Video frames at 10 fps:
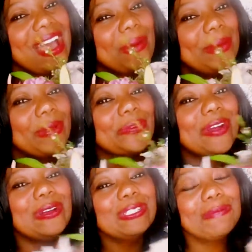but
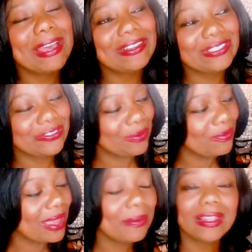rose petals
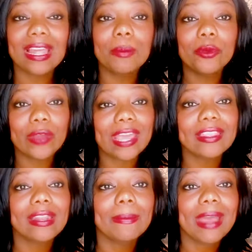from maybe like a bouquet
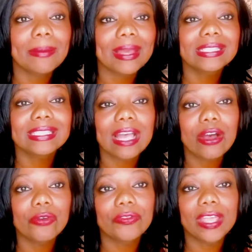that I buy
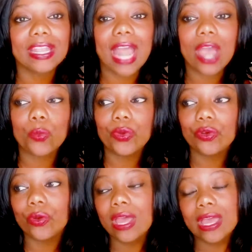myself, and I
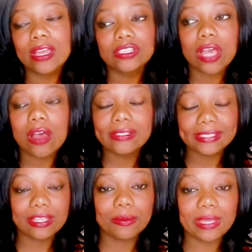will
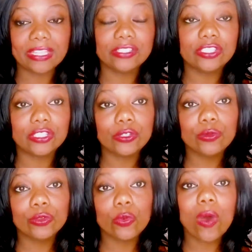toss them
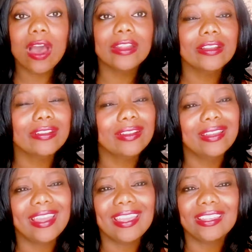into the water,
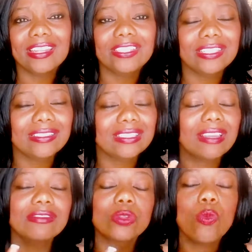and it just
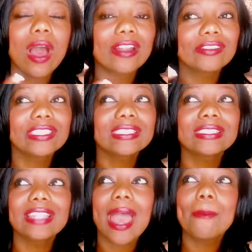gives the water
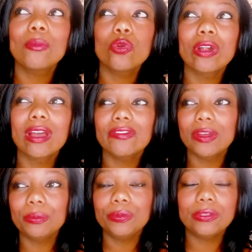just that more of
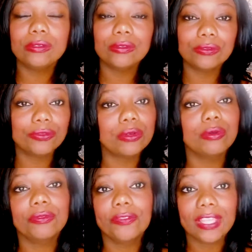a
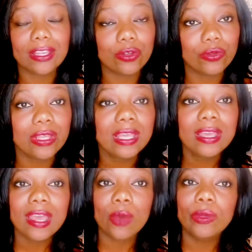beautiful feel.
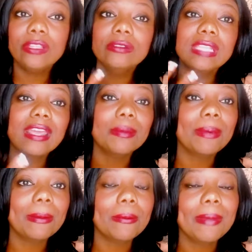And when you take
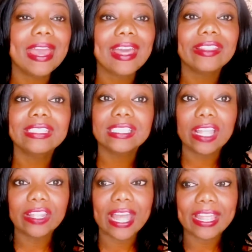bubble
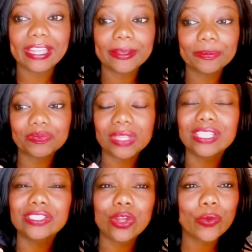baths, like,
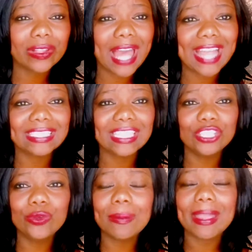it's so relaxing.
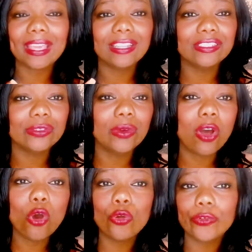You can make it into a
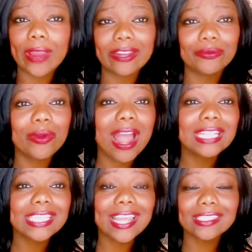whole creative
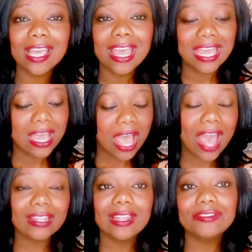project.
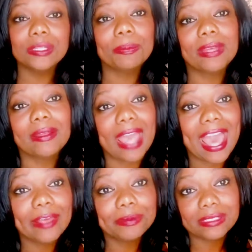I love to put
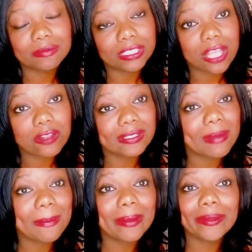Epsom salts in
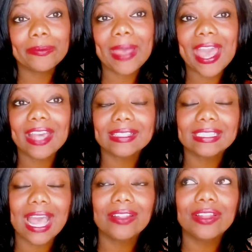my bubble
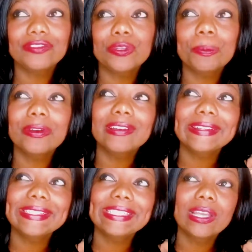baths. I love to
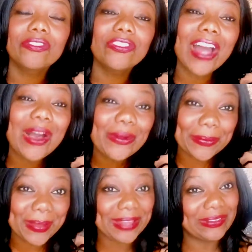put
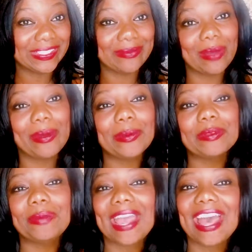flower petals in my
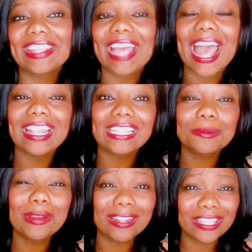bubble bath. I like
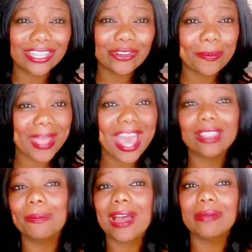to put glitter
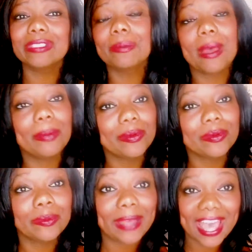bath bombs in my
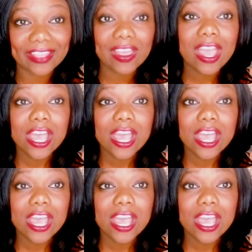bubble bath.